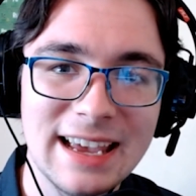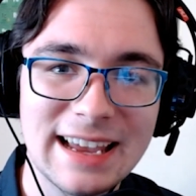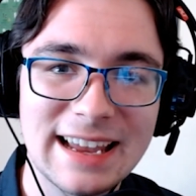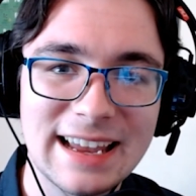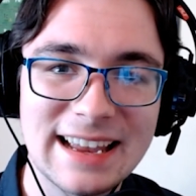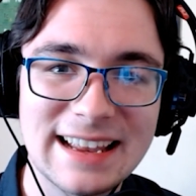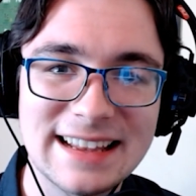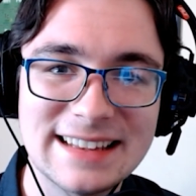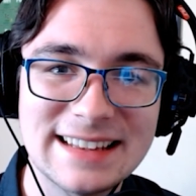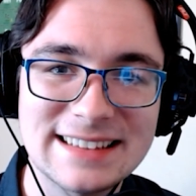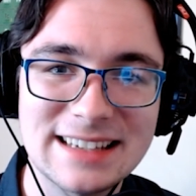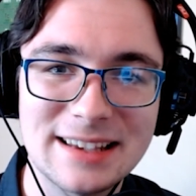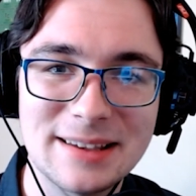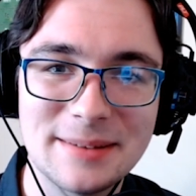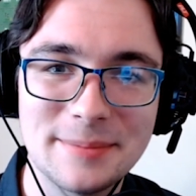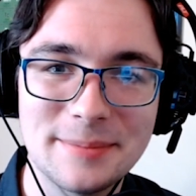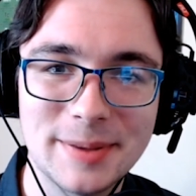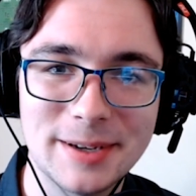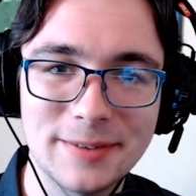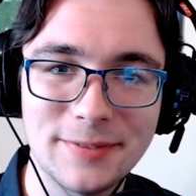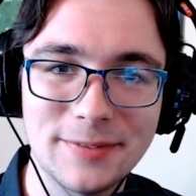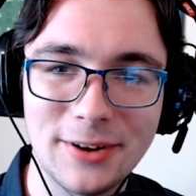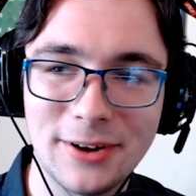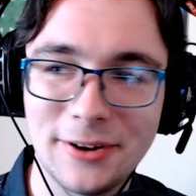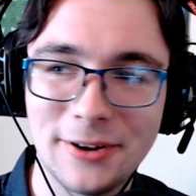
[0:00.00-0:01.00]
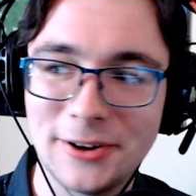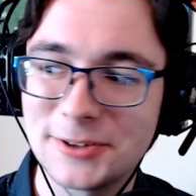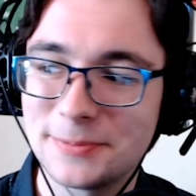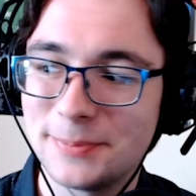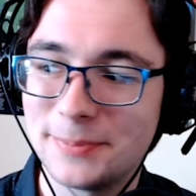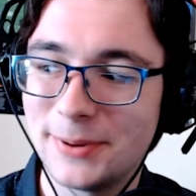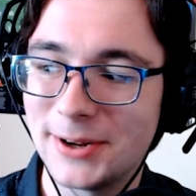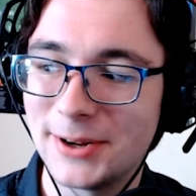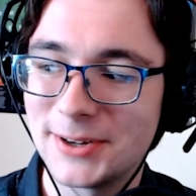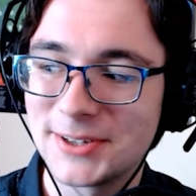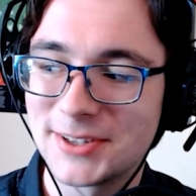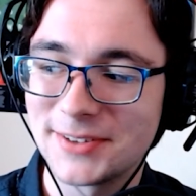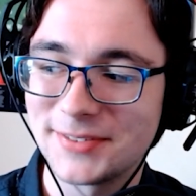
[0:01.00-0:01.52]
It's a bit of a
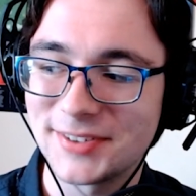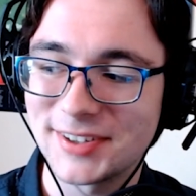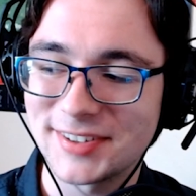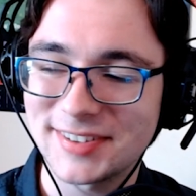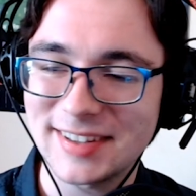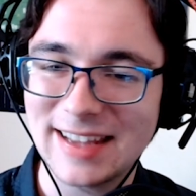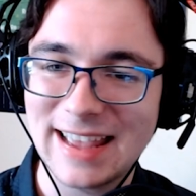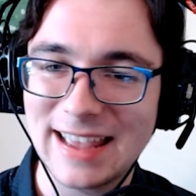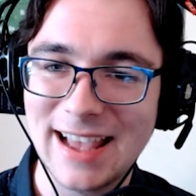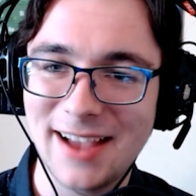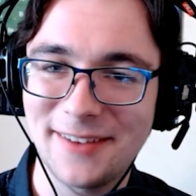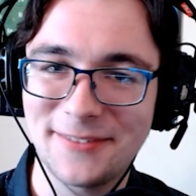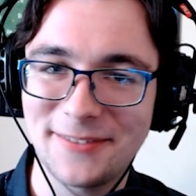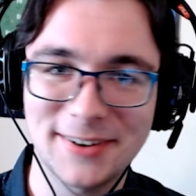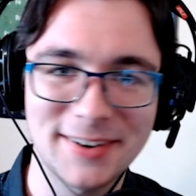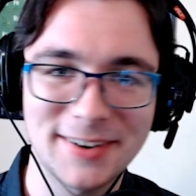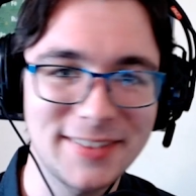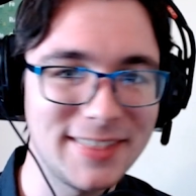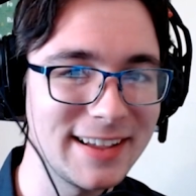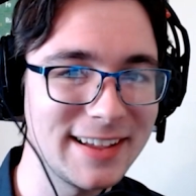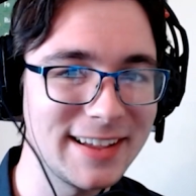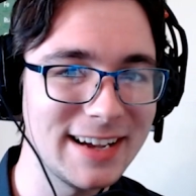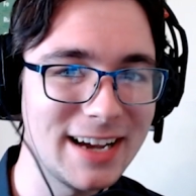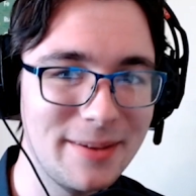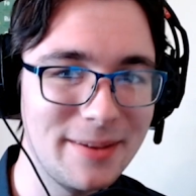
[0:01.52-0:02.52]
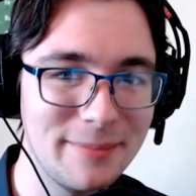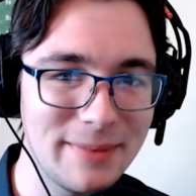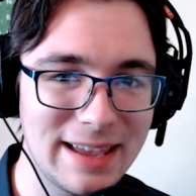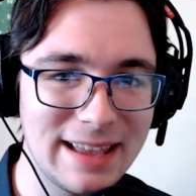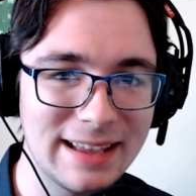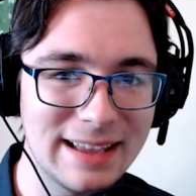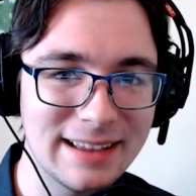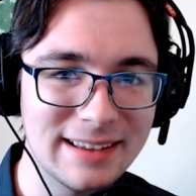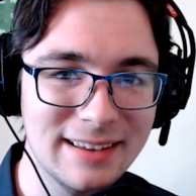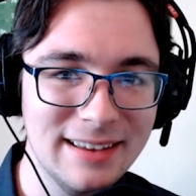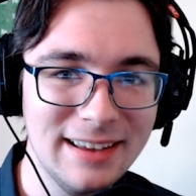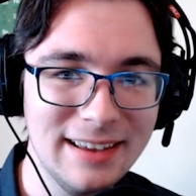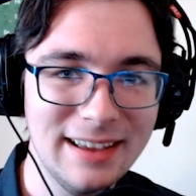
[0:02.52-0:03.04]
hodgepodge of just everything I
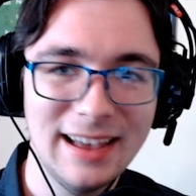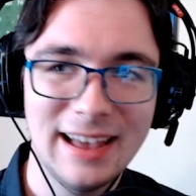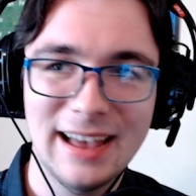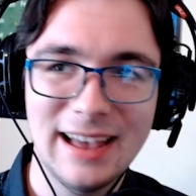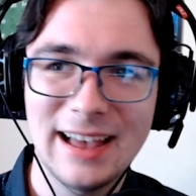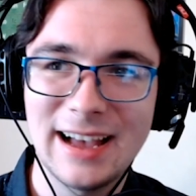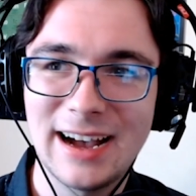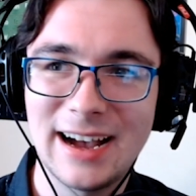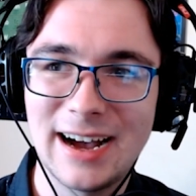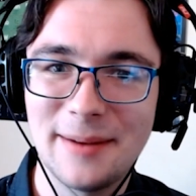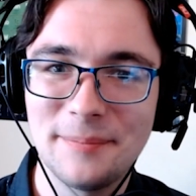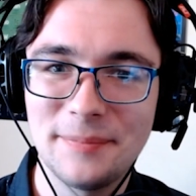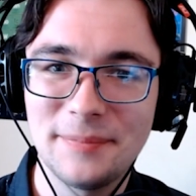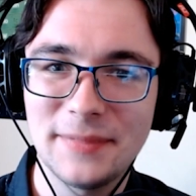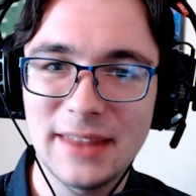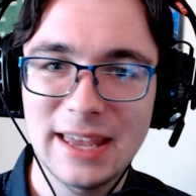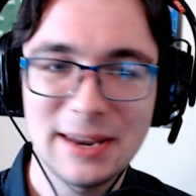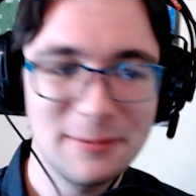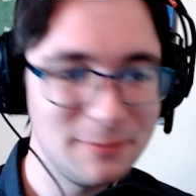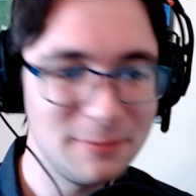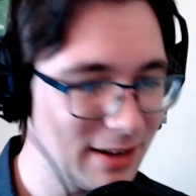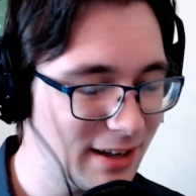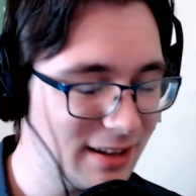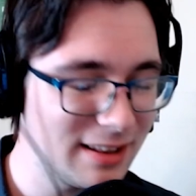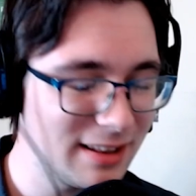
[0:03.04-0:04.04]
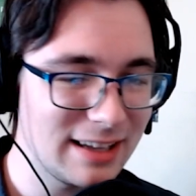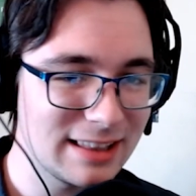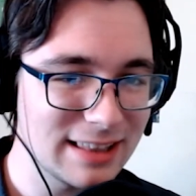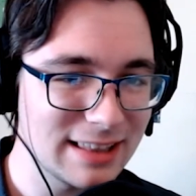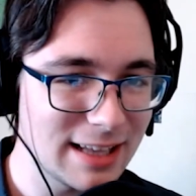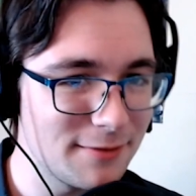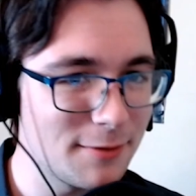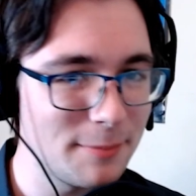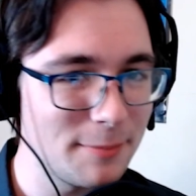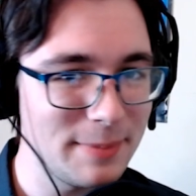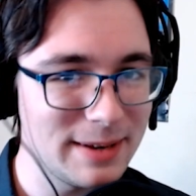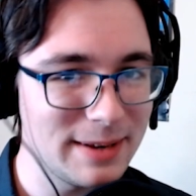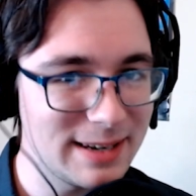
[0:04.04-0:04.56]
make, and while I
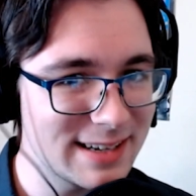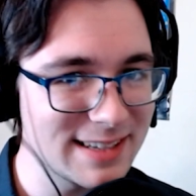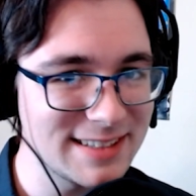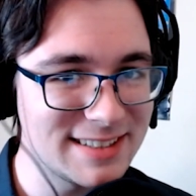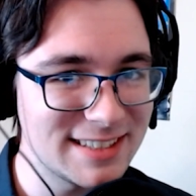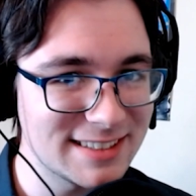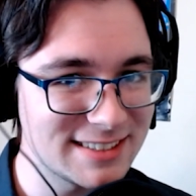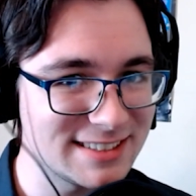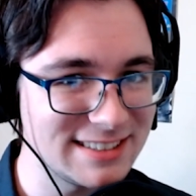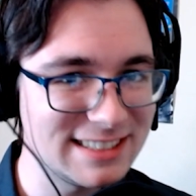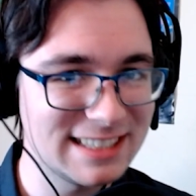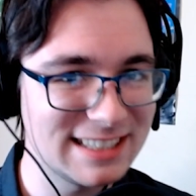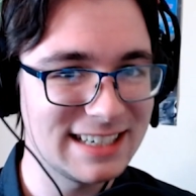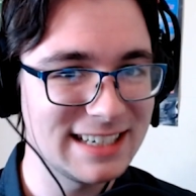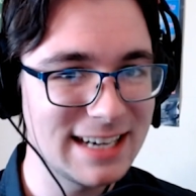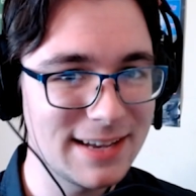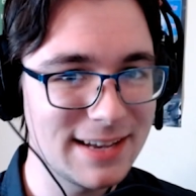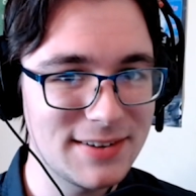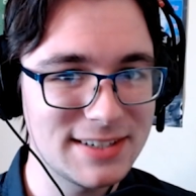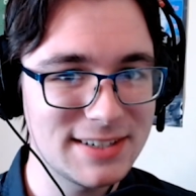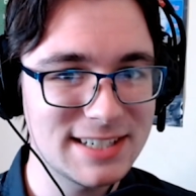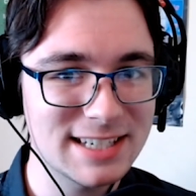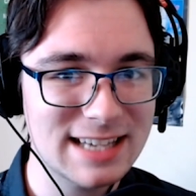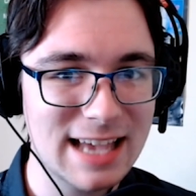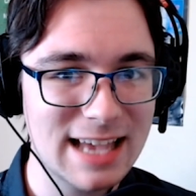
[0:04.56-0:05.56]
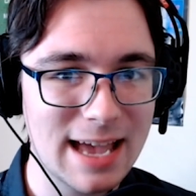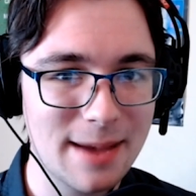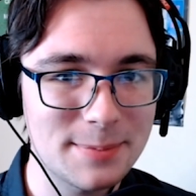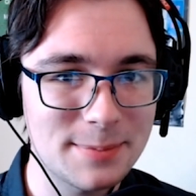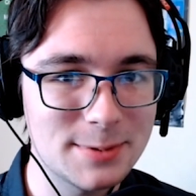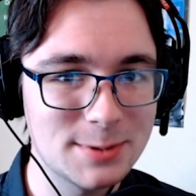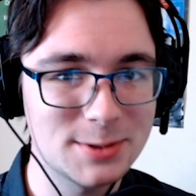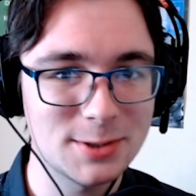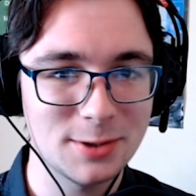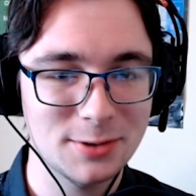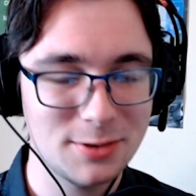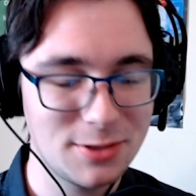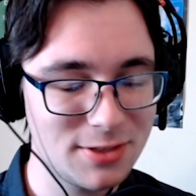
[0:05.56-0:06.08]
love a bit of consistency, it never does happen,
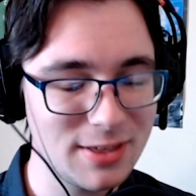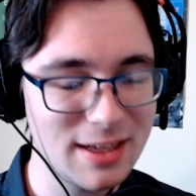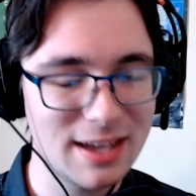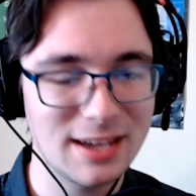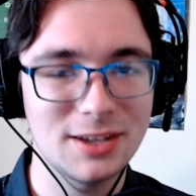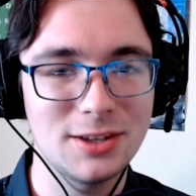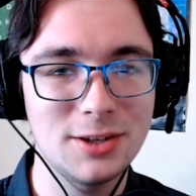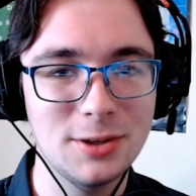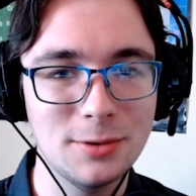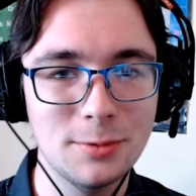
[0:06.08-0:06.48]
so thank you